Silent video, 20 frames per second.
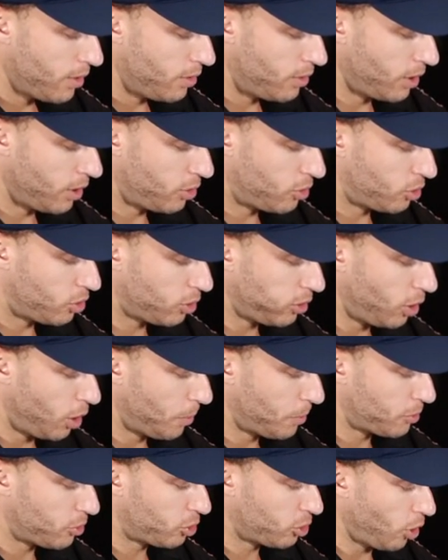this
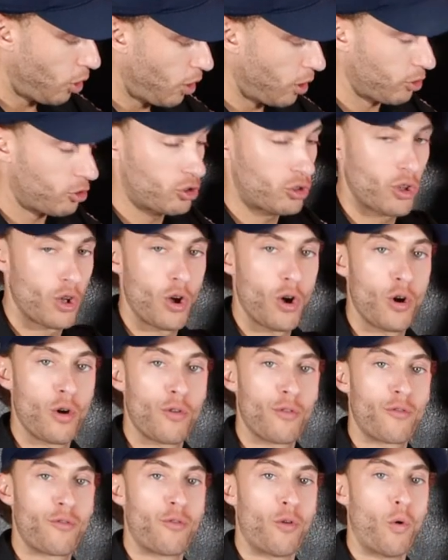slope starts
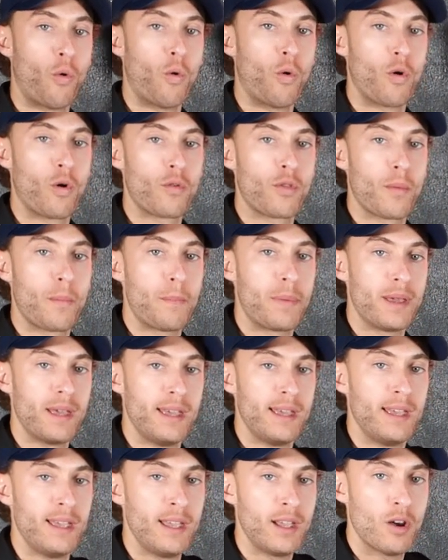for the
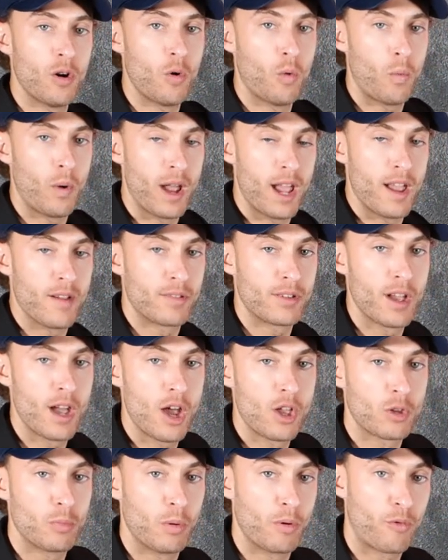P wave.
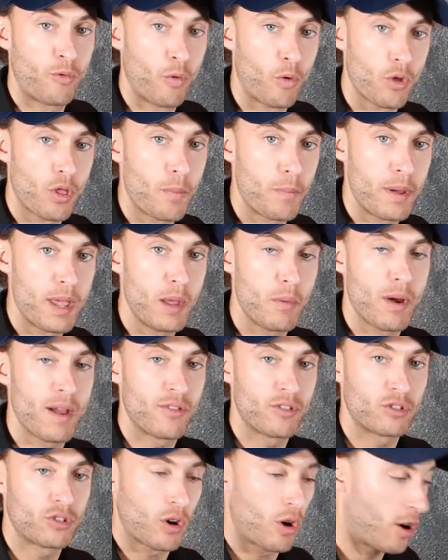Before the P
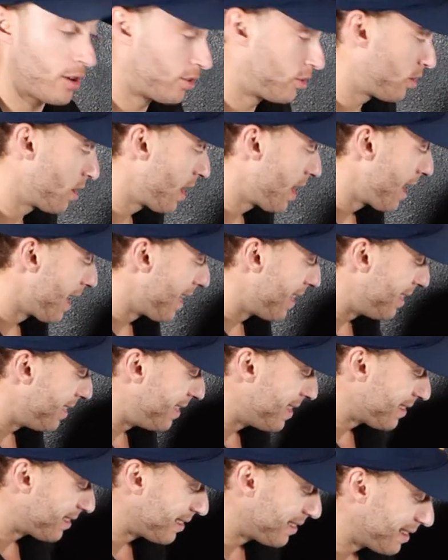wave starts,
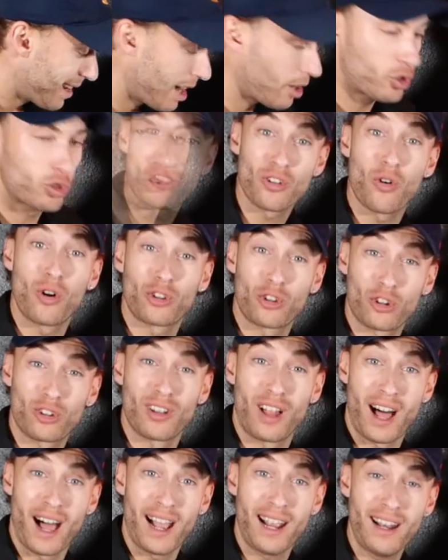this is the isoelectric
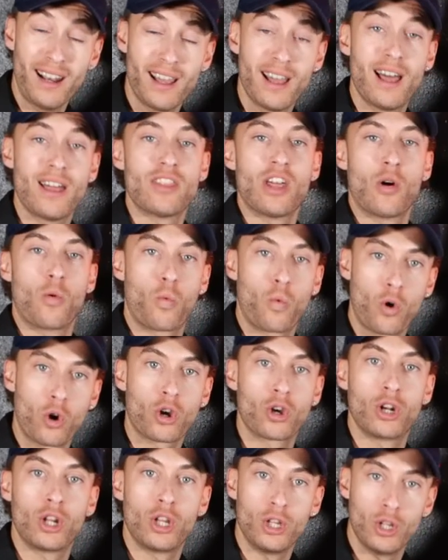line that we're
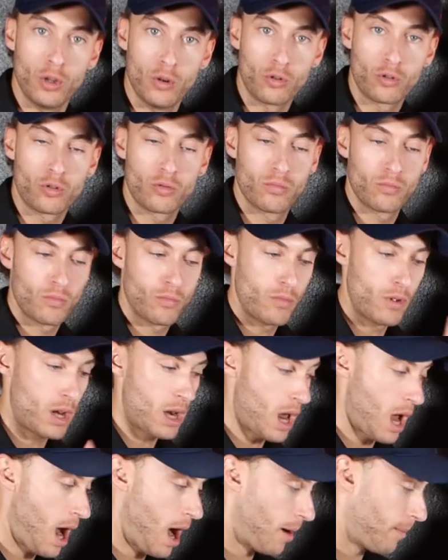going to use.
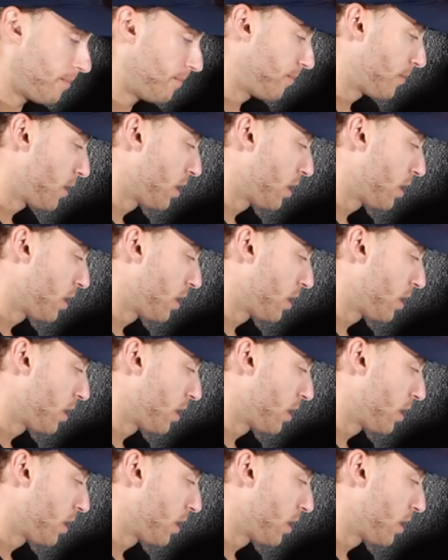Now,